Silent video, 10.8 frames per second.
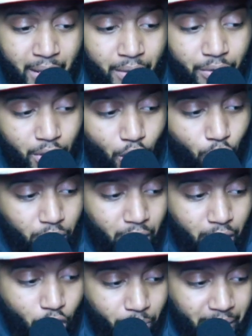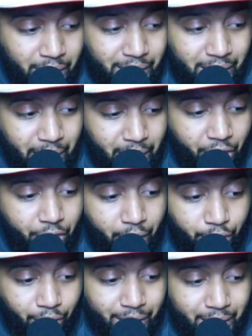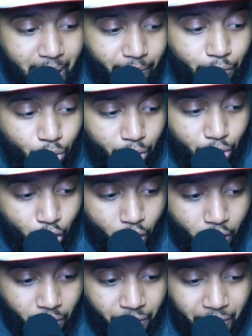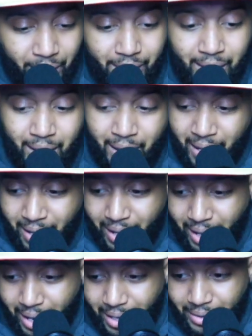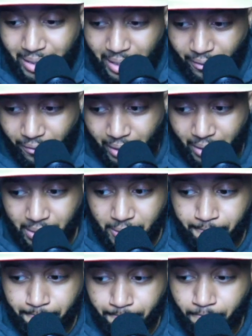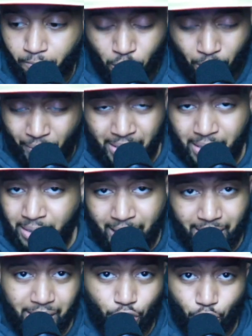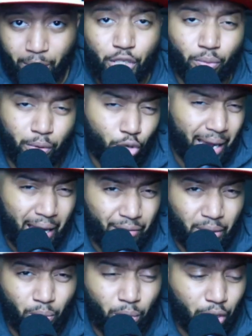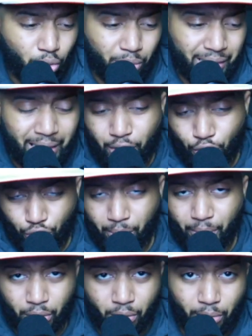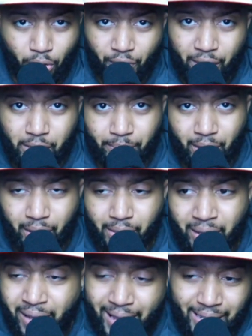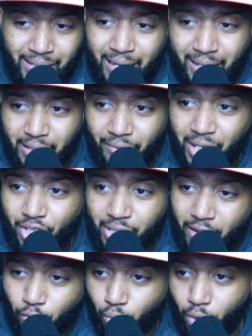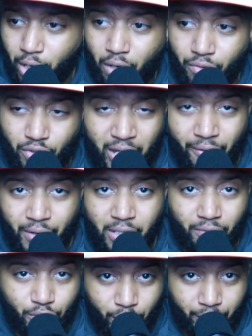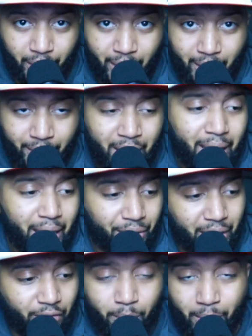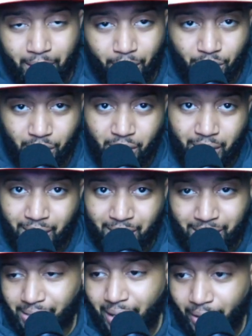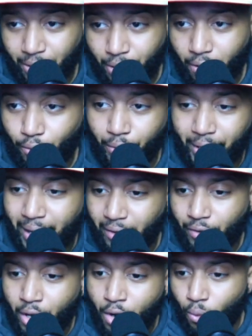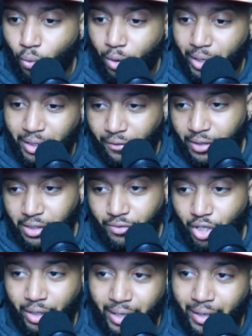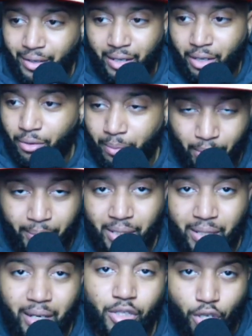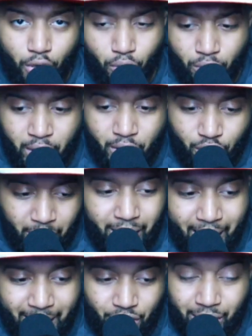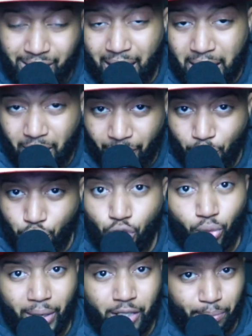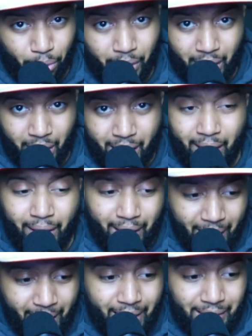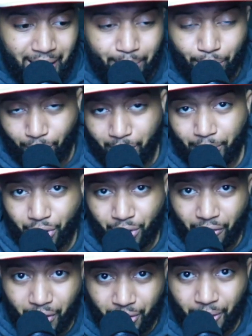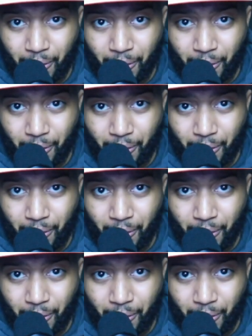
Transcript: The Oklahoma City Thunder are top four on offense and defense. So this is not a situation where you have someone who is not contributing on both ends because it's not as if they just have one defensive juggernaut and then everyone else is, is slacking off, or they have one defensive juggernaut and the, the perimeter sucks. No, Shai actually as an individual ranks pretty high as a perimeter defender.